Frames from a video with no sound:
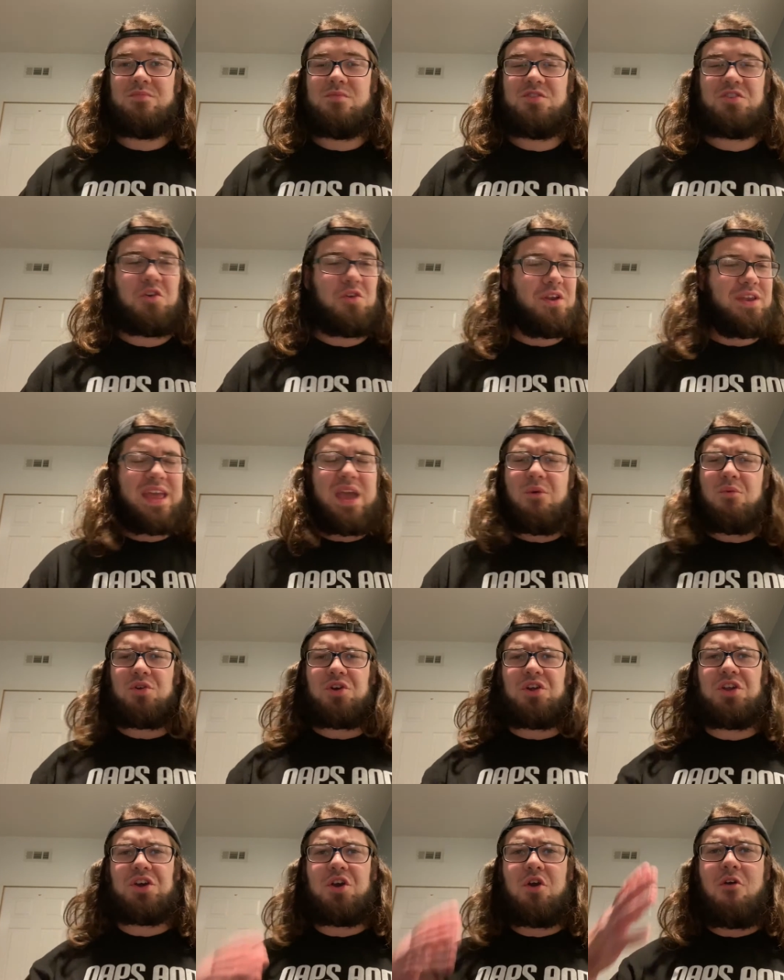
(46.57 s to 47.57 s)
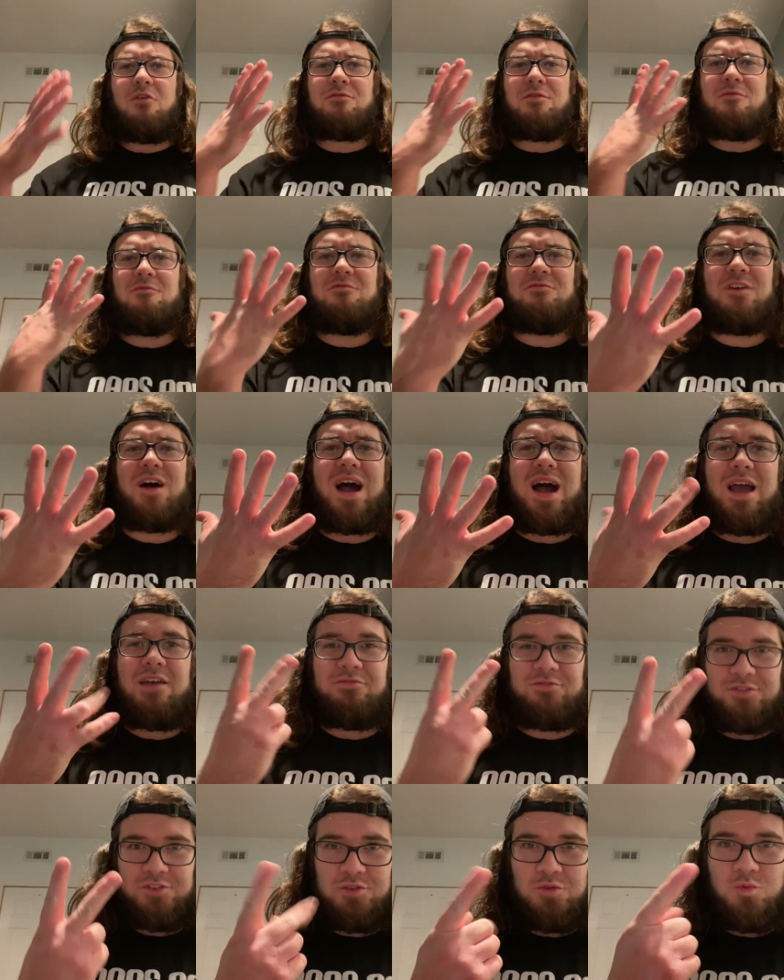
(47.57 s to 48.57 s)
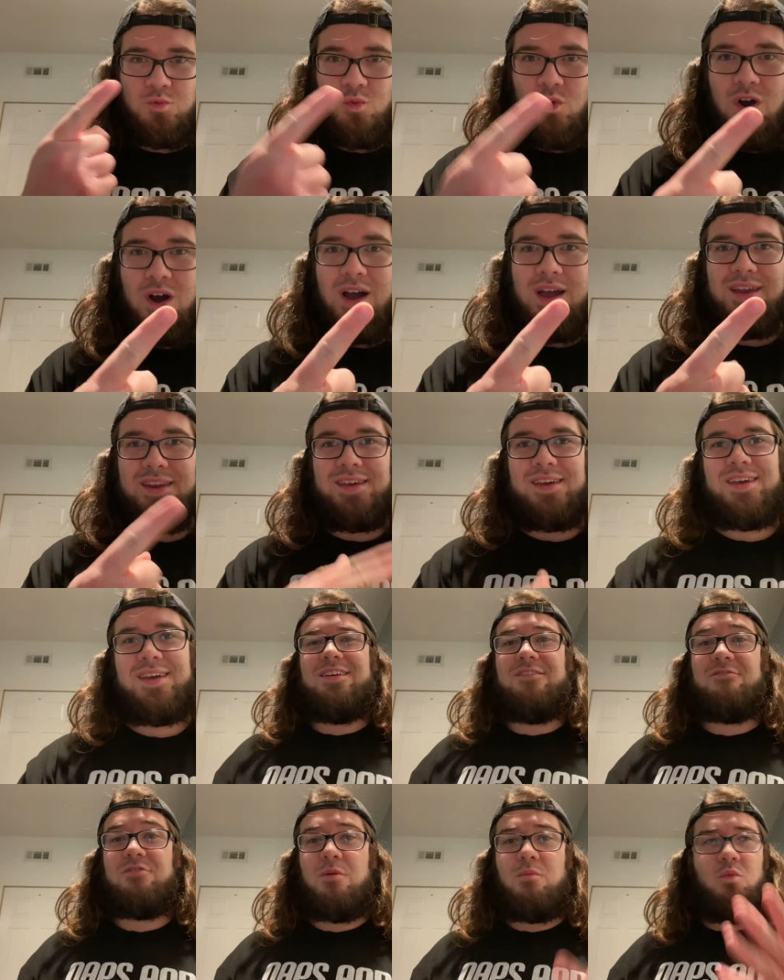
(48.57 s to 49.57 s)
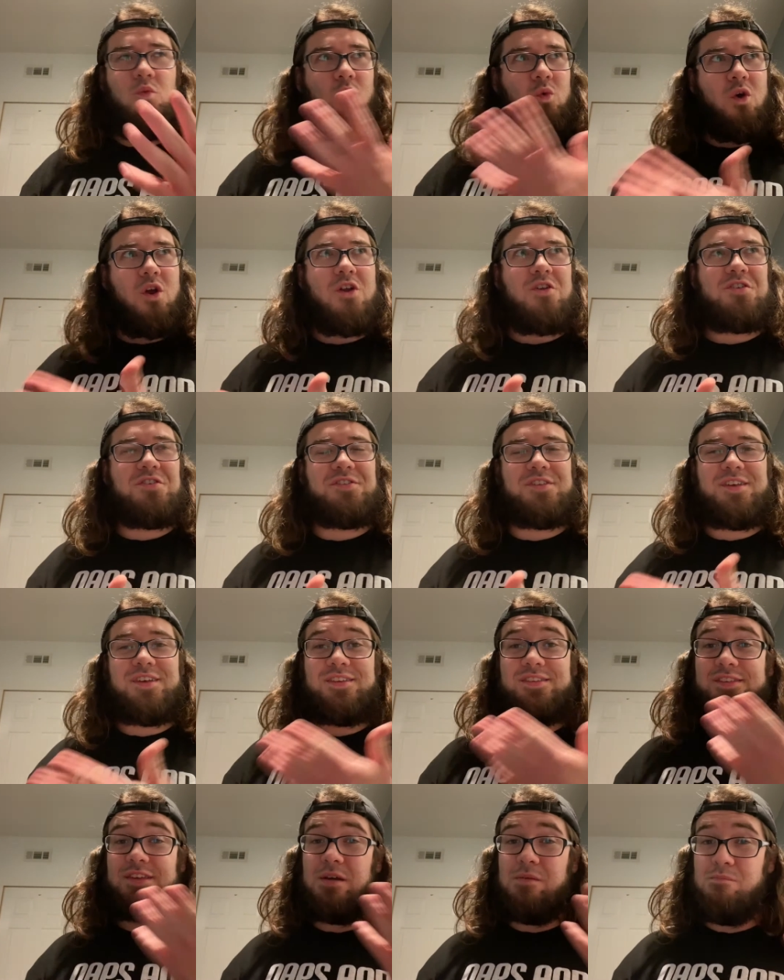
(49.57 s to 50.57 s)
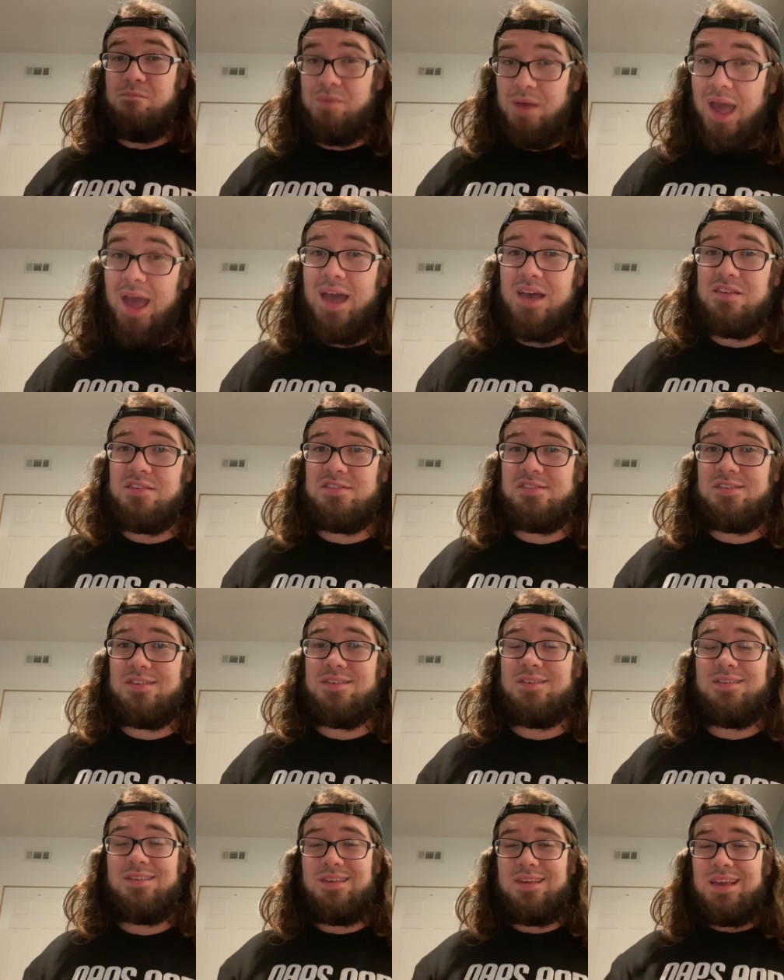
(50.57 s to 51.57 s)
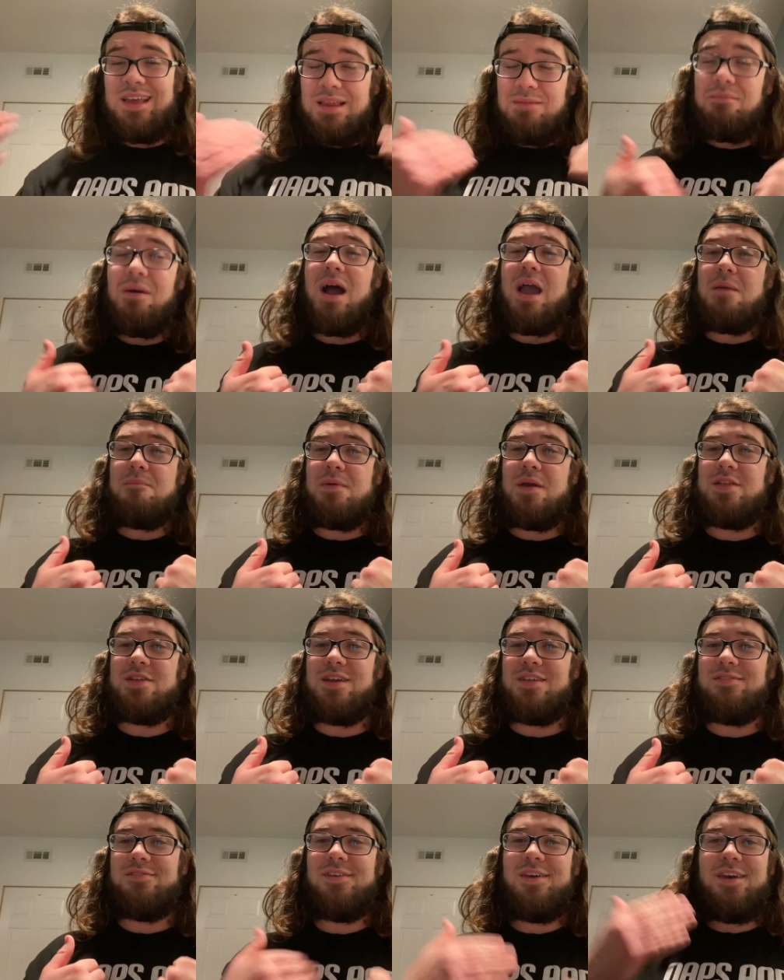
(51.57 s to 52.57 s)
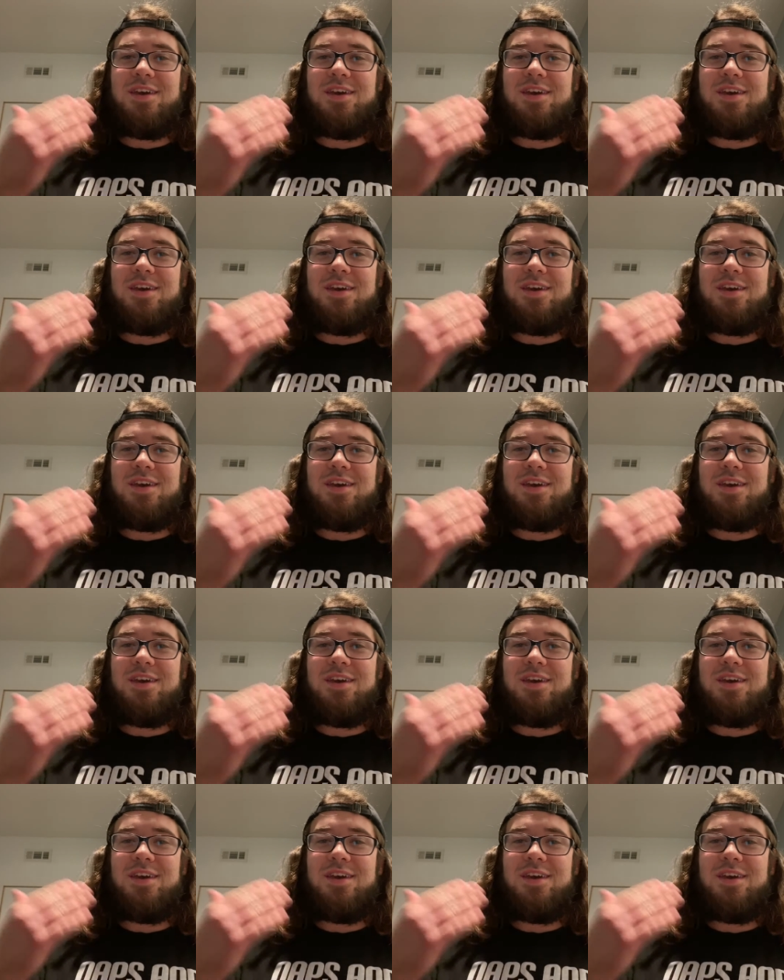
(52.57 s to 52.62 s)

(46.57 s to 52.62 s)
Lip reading: So today we're going to go from 5 to 1, from worst to best, in my opinion,